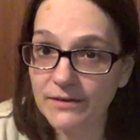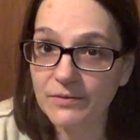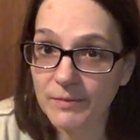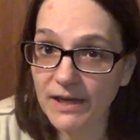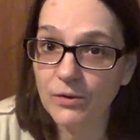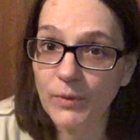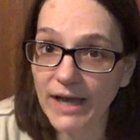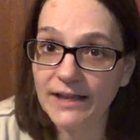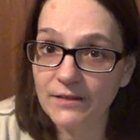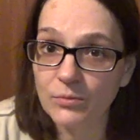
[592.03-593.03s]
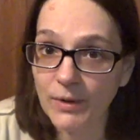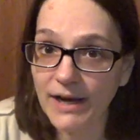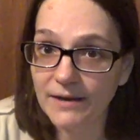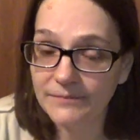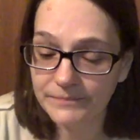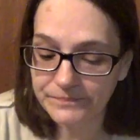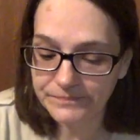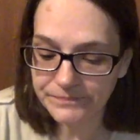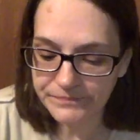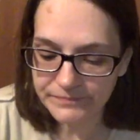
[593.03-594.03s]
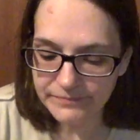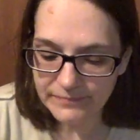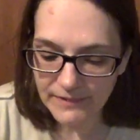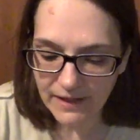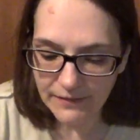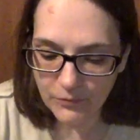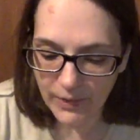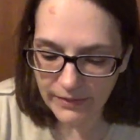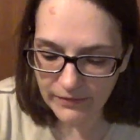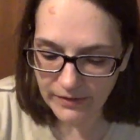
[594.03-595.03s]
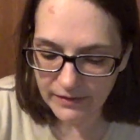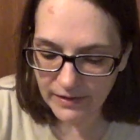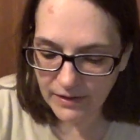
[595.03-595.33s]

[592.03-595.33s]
it from getting wet in the rain and the weather.